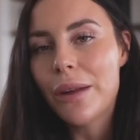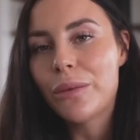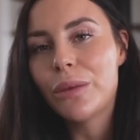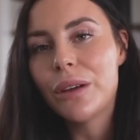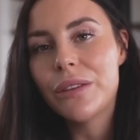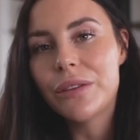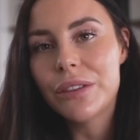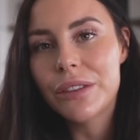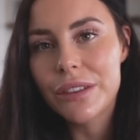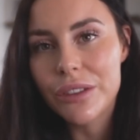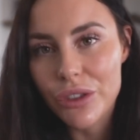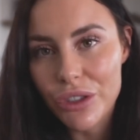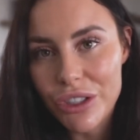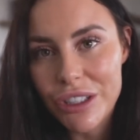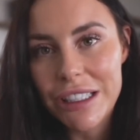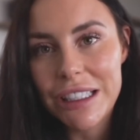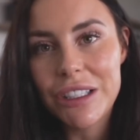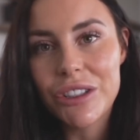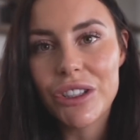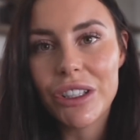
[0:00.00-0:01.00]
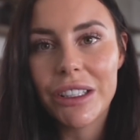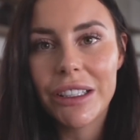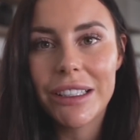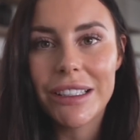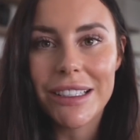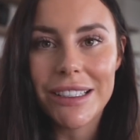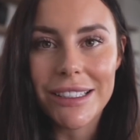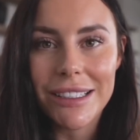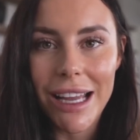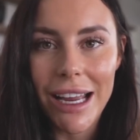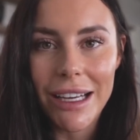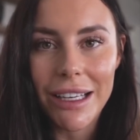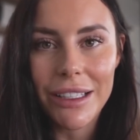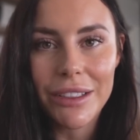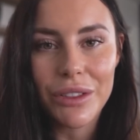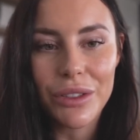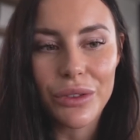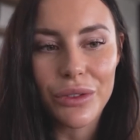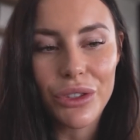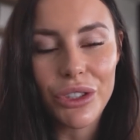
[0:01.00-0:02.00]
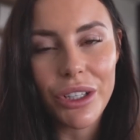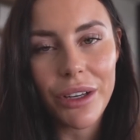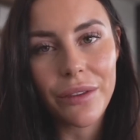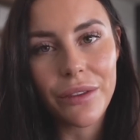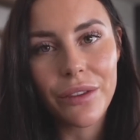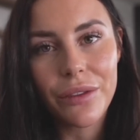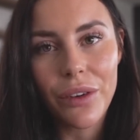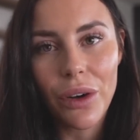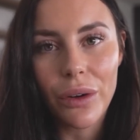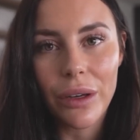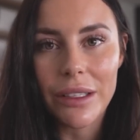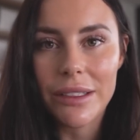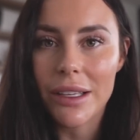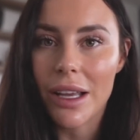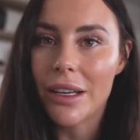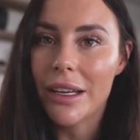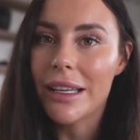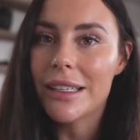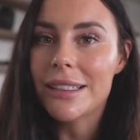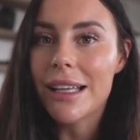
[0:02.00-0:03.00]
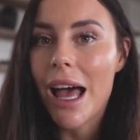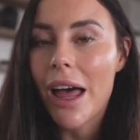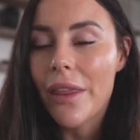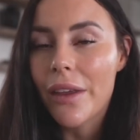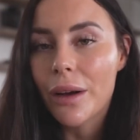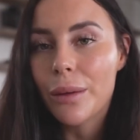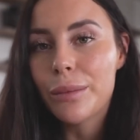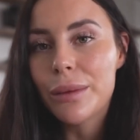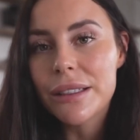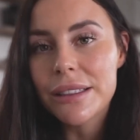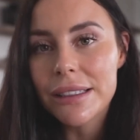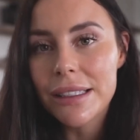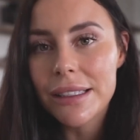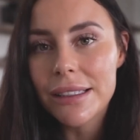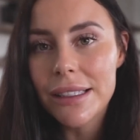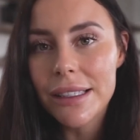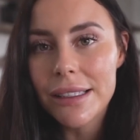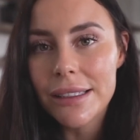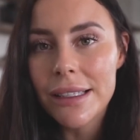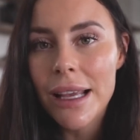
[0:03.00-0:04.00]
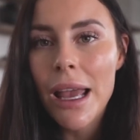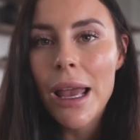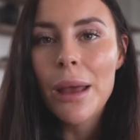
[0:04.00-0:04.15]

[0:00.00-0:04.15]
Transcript: and we've strategically decided to shift focus on his other businesses